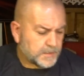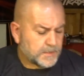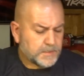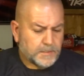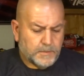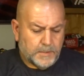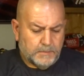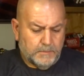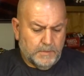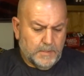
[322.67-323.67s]
So it
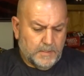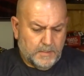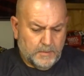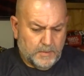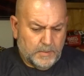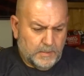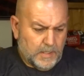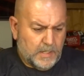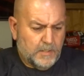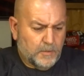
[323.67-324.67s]

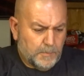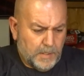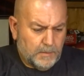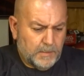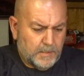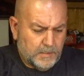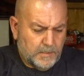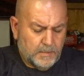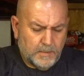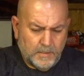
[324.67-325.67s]
got it all mounted,
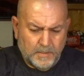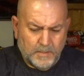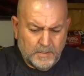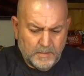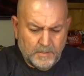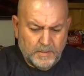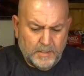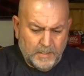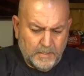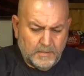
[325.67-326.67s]

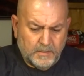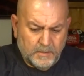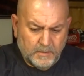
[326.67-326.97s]
and